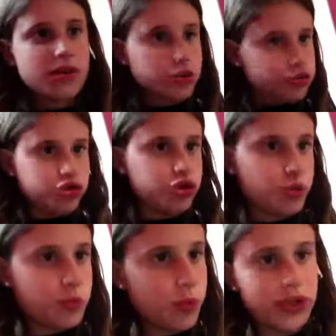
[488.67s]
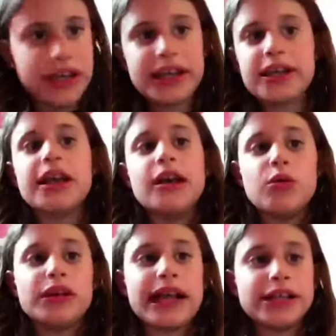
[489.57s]
group would
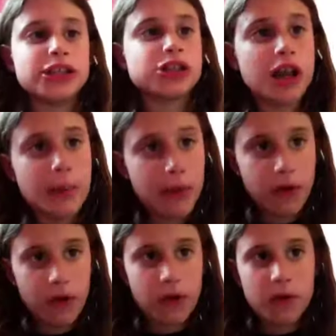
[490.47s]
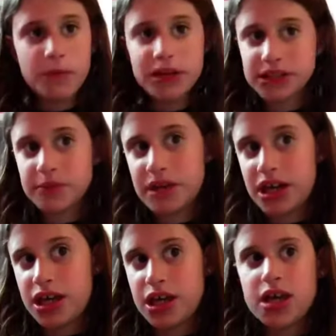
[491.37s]
get in trouble because of
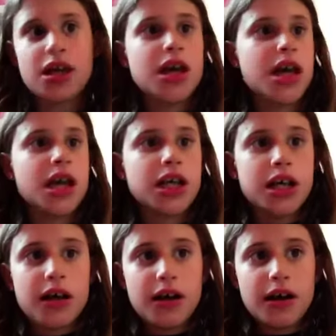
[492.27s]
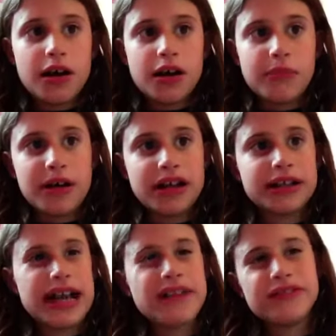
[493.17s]
me. But
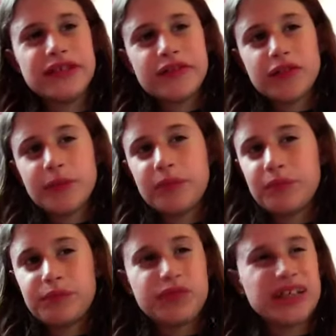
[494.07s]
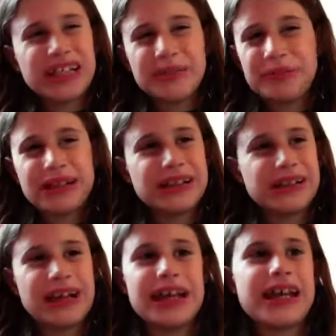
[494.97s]
I've never really been
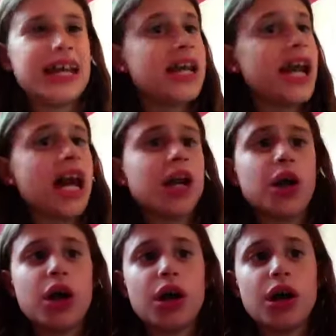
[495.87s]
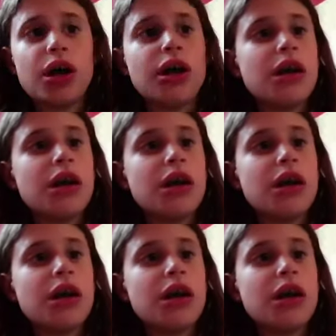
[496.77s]
late at all.